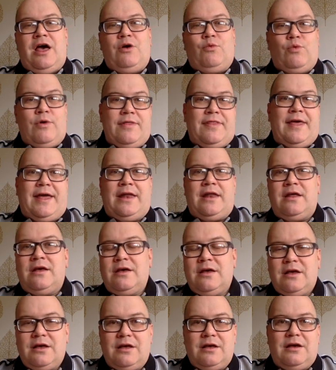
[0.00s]
within
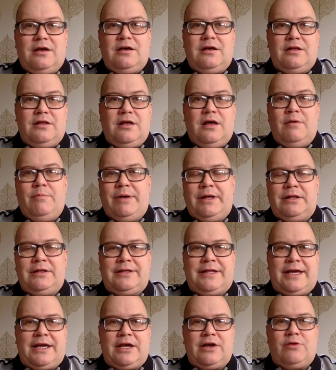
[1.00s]
a
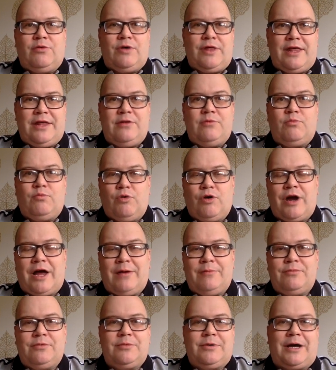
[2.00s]
building or within where
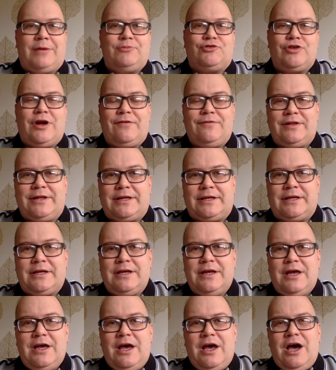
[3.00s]
I'm travelling.
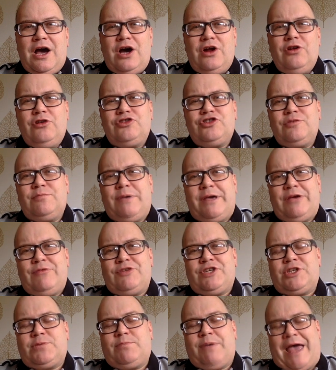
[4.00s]
And also be
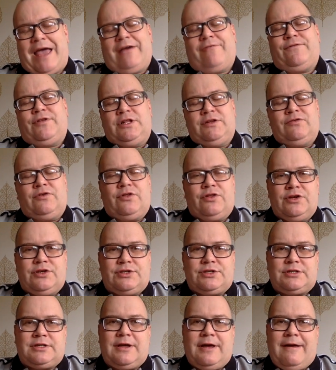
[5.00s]
respectful of
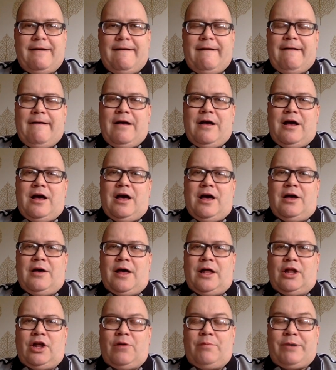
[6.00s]
others.
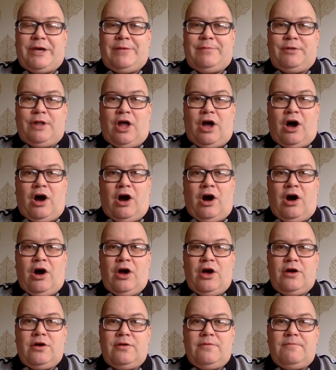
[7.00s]
A lot of people
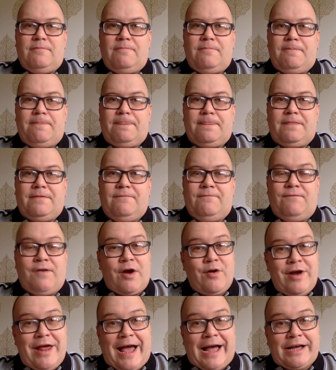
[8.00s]
are
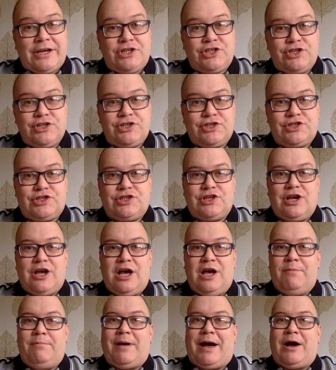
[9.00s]
very anxious
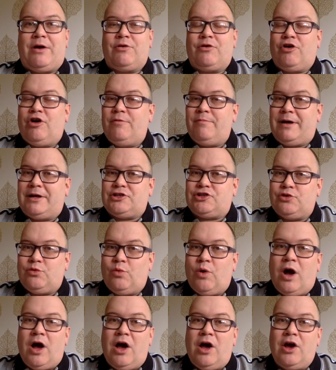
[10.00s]
about going back to
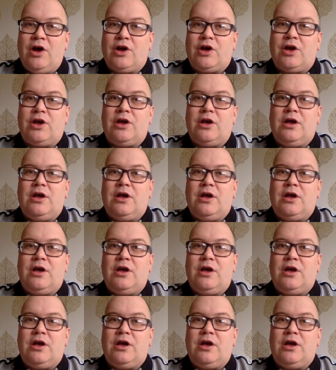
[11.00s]
work,